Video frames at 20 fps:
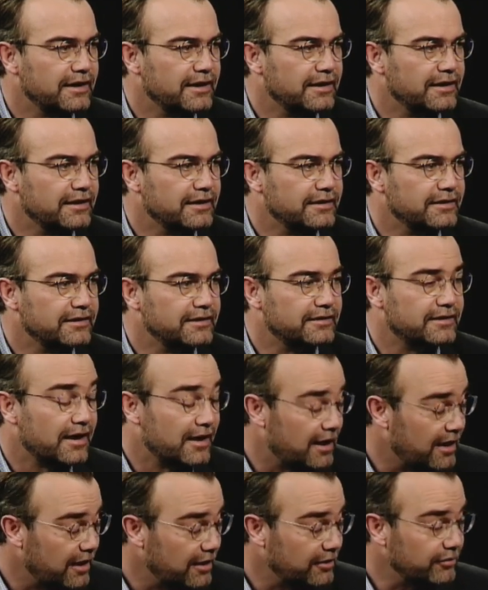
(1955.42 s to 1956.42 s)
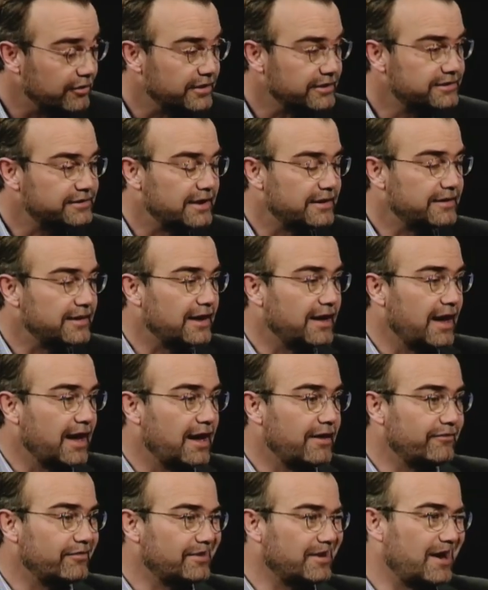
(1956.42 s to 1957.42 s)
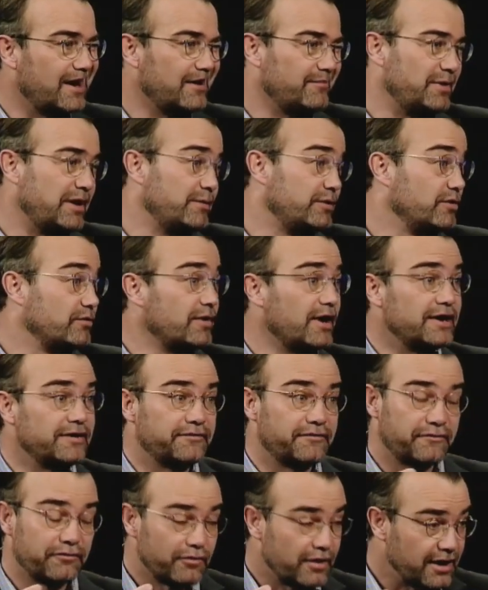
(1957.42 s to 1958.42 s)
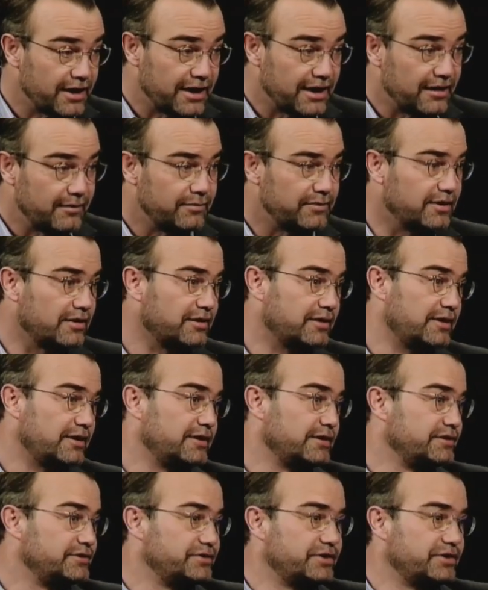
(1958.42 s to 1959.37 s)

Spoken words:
in Congress, and they have a kind of maybe the right frame. They're kind of